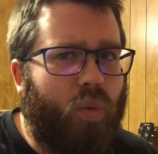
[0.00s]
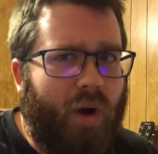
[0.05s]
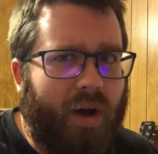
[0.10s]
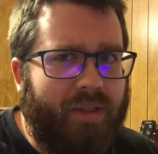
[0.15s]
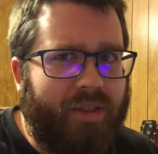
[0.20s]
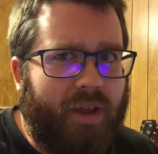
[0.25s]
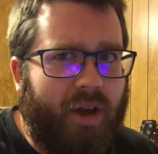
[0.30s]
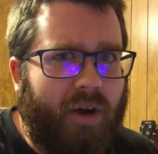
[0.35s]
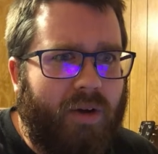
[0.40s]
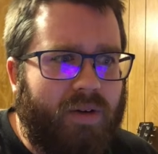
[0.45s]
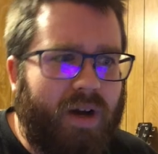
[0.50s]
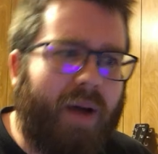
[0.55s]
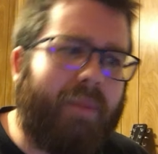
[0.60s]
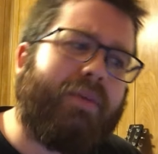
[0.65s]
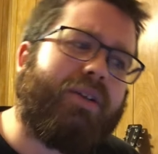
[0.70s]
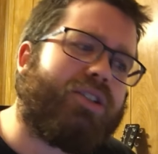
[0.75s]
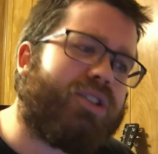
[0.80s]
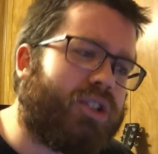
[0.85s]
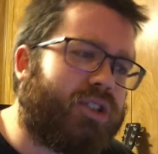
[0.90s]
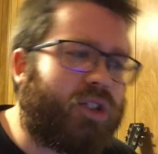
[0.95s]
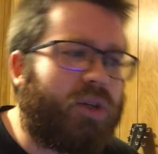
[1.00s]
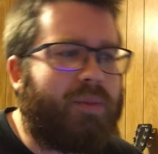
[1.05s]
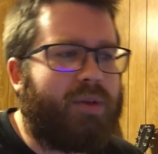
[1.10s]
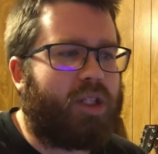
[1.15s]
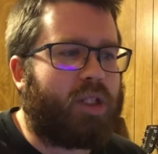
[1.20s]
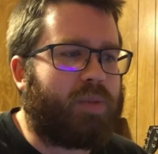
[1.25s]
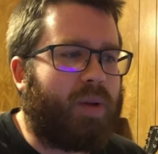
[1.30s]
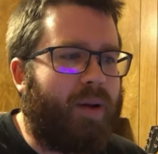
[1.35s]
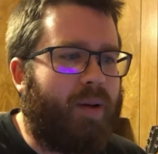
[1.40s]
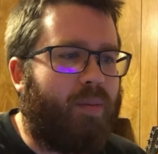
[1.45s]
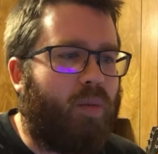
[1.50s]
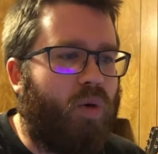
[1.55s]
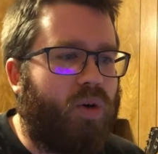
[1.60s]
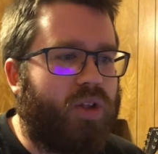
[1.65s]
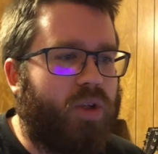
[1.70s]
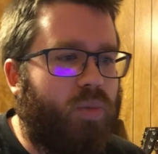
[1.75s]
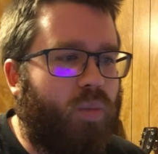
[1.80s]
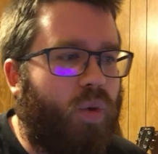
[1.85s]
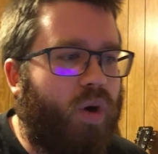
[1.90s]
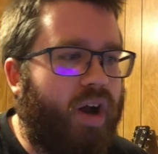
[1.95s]
one, though. I'm just assuming there's probably more
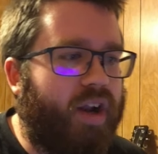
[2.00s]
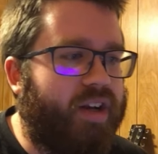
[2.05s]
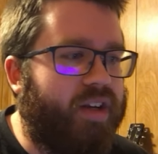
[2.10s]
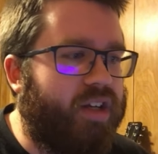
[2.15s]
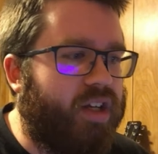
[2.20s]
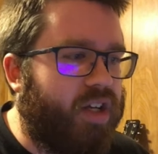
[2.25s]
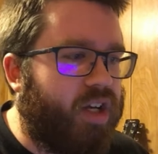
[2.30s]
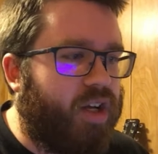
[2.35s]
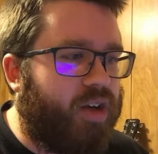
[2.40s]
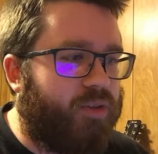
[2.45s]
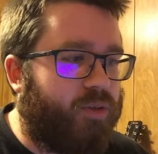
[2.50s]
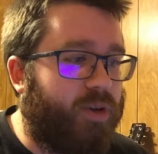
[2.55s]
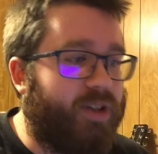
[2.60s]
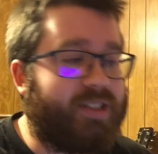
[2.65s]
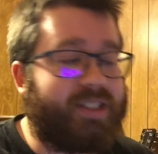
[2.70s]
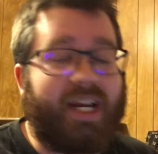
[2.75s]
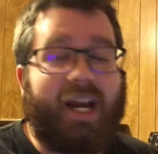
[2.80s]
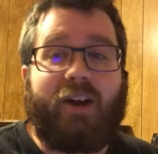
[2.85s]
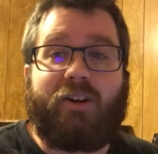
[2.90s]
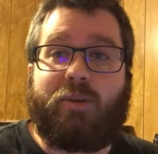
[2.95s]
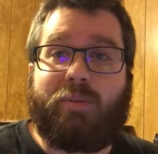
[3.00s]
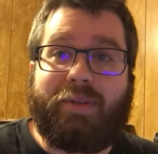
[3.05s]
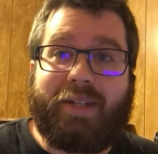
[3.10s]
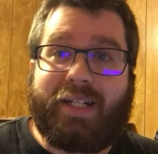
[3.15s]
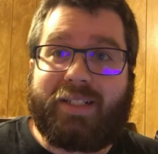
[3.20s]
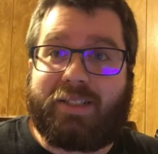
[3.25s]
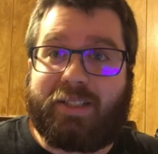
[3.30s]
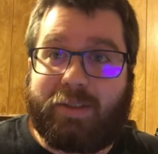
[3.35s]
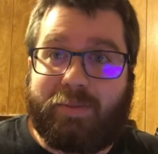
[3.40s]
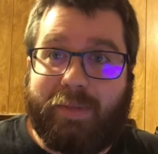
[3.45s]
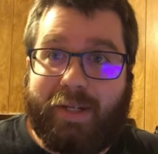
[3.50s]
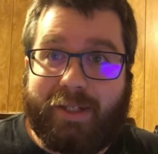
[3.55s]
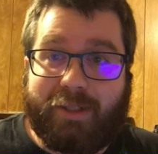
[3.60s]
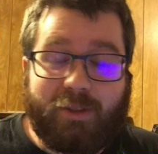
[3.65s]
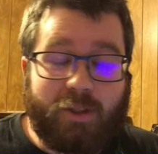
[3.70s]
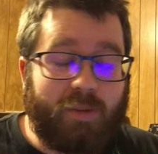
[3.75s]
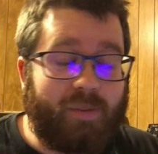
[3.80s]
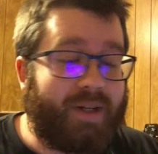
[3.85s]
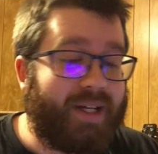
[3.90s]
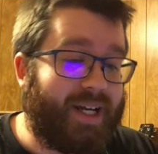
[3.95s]
than one for each character, but that's just me
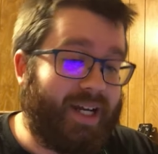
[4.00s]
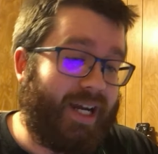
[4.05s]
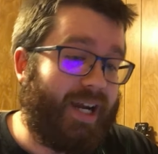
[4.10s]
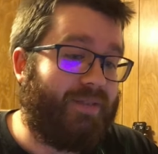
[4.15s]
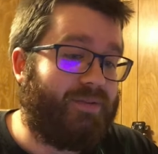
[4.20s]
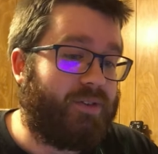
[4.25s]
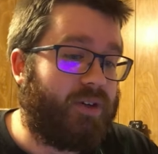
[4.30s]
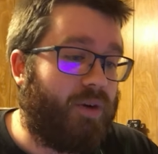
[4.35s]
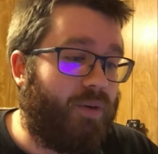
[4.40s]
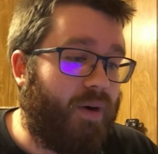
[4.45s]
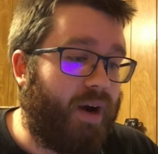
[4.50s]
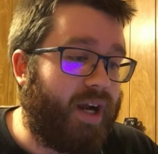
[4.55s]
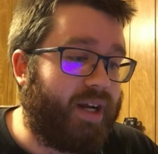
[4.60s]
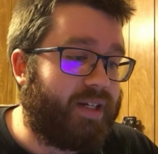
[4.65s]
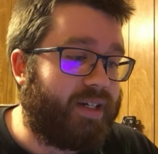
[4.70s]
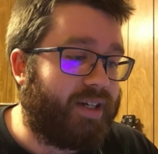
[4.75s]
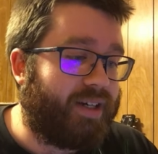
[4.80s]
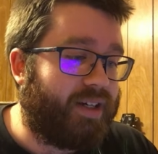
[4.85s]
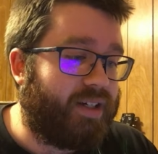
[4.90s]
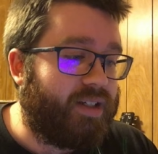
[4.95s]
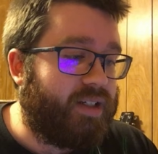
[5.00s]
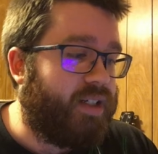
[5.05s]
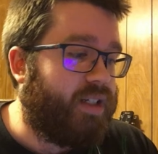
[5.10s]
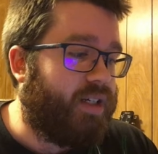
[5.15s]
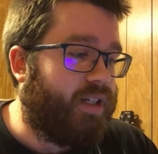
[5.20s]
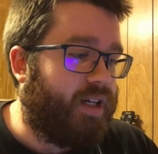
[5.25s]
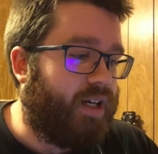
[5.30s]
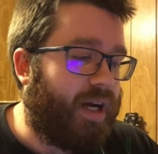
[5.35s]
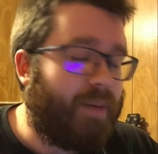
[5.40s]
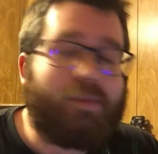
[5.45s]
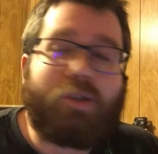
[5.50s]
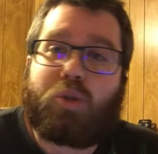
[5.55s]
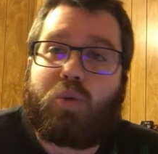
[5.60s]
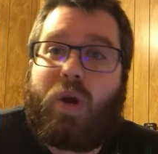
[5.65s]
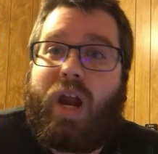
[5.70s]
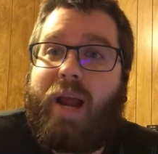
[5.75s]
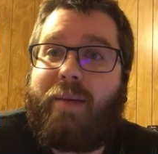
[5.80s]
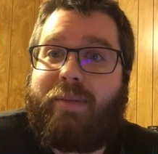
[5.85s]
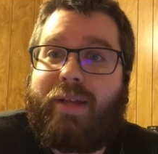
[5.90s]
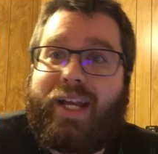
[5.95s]
assuming. I have no idea. I'm just
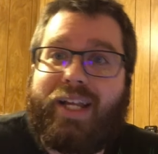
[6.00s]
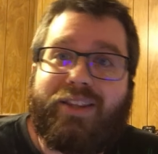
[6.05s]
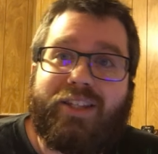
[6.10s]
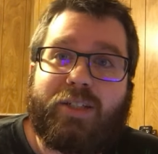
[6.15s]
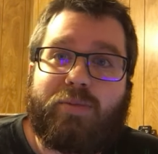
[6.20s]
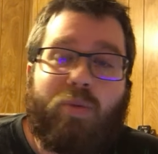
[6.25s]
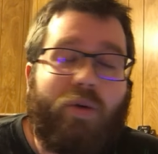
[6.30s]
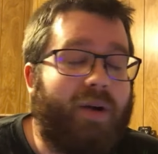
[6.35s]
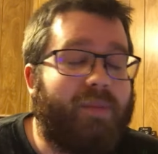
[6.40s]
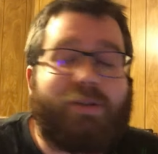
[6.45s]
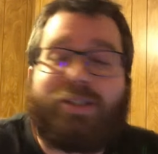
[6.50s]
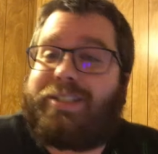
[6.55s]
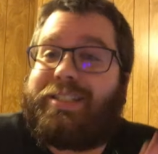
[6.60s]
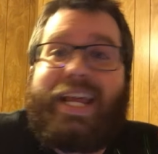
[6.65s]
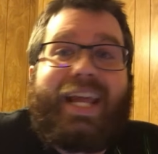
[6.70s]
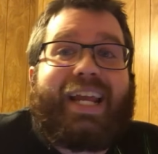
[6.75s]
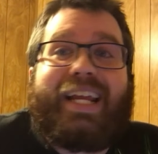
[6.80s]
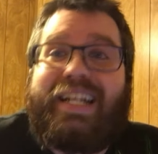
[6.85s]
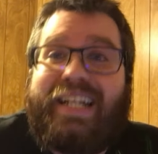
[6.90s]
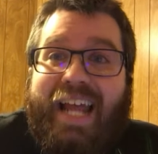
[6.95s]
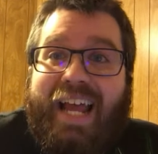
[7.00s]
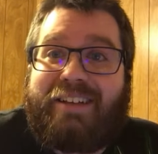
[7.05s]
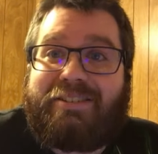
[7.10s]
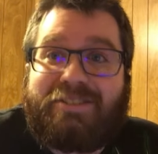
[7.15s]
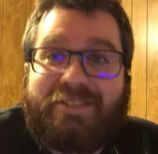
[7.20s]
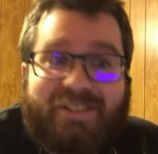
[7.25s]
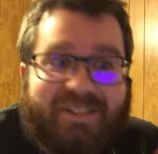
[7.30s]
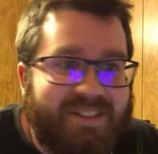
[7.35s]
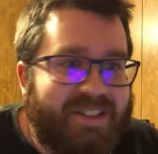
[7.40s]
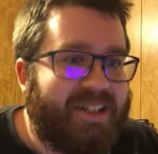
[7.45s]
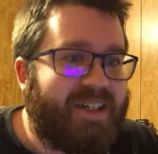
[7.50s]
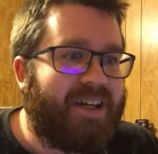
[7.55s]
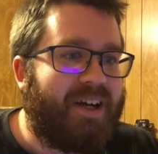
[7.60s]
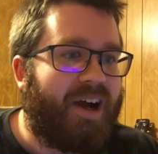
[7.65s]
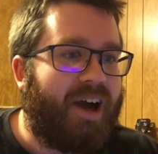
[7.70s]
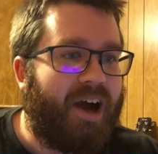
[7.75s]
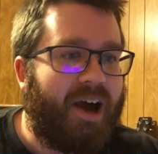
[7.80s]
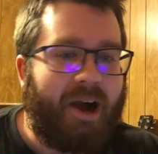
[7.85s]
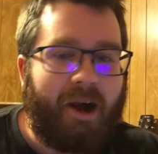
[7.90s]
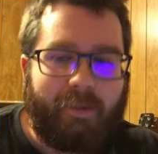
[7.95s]
rambling at this point. I'm just taking guesses.
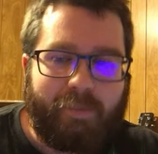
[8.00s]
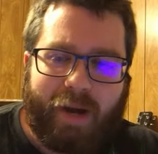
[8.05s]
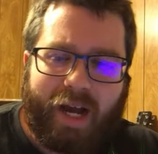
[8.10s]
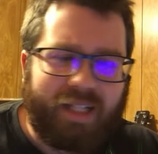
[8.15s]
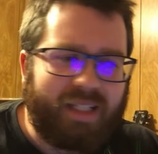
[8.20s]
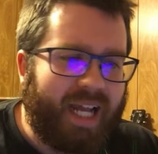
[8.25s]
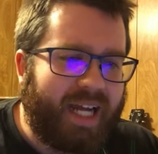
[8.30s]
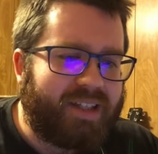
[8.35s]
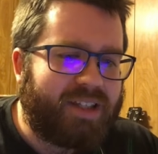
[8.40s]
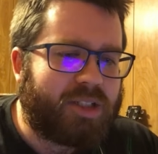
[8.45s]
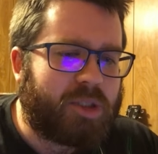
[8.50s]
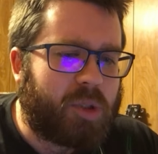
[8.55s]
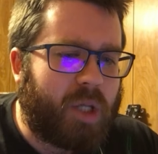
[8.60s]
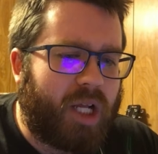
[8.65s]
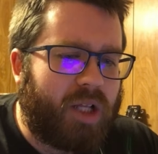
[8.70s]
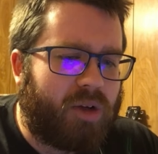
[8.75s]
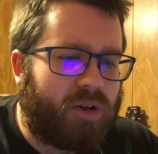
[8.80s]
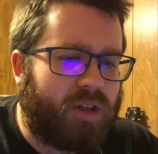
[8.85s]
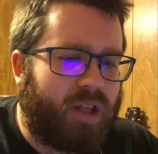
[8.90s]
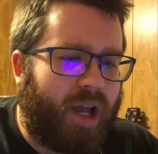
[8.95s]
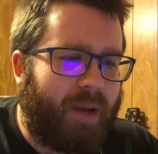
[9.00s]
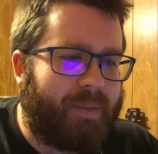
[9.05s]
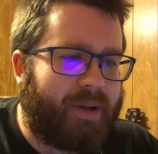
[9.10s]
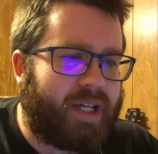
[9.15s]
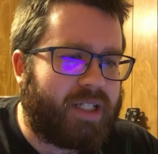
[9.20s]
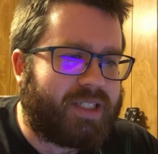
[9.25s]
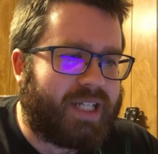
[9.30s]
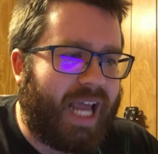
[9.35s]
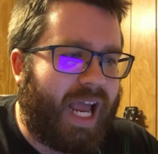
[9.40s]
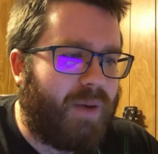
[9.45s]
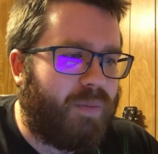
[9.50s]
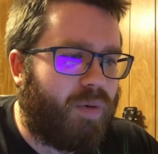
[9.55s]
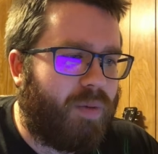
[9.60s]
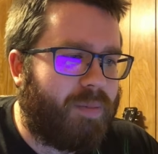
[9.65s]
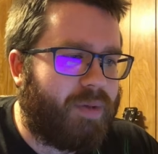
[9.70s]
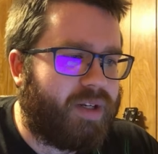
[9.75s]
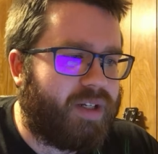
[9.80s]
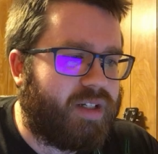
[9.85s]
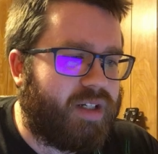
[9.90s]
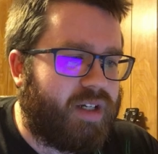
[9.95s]
Um, I like this trailer a lot because
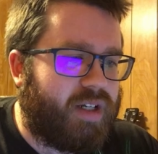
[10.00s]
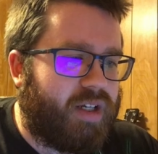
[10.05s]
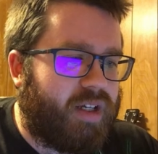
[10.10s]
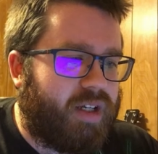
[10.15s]
Catwoman,